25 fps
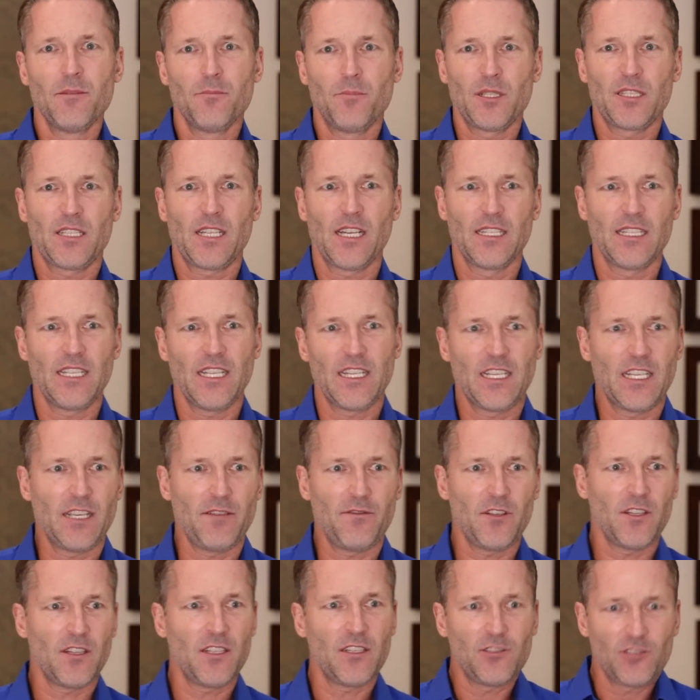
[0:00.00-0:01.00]
but then they
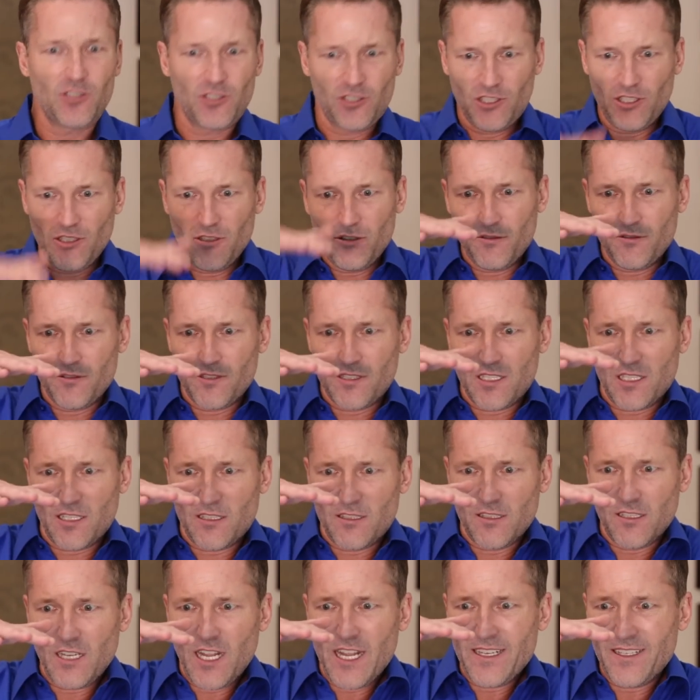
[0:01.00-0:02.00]
give you these shoes
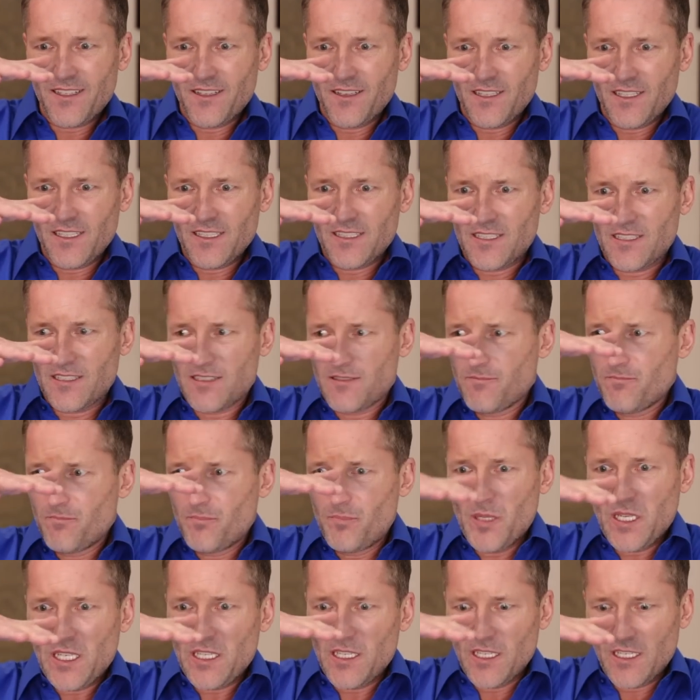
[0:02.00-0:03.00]
that are like this
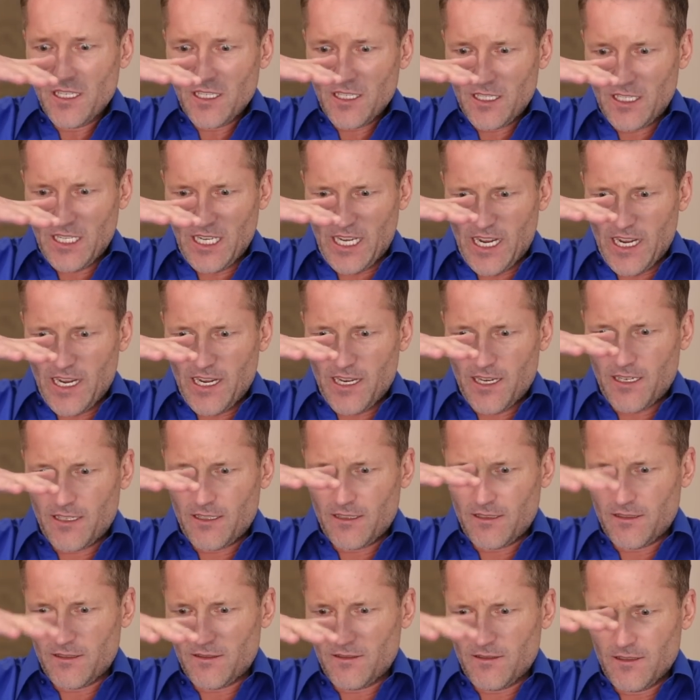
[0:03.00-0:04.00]
big
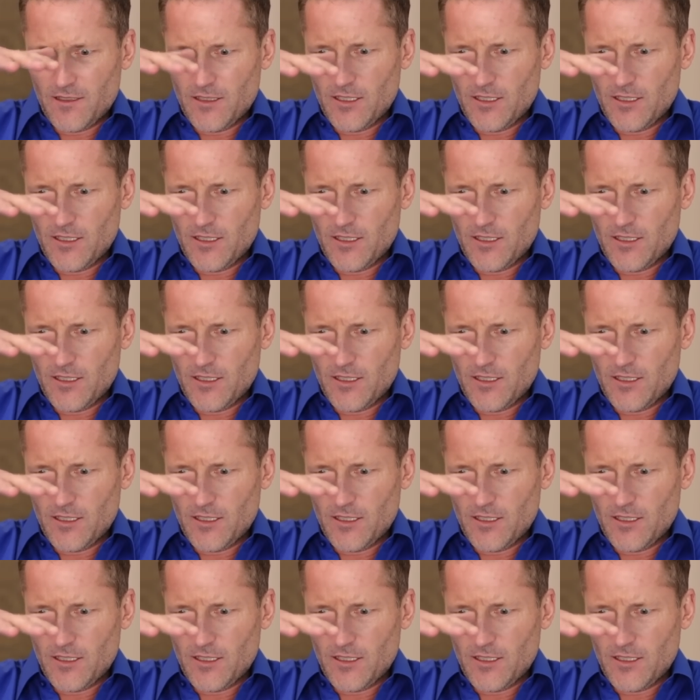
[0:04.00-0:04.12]
and,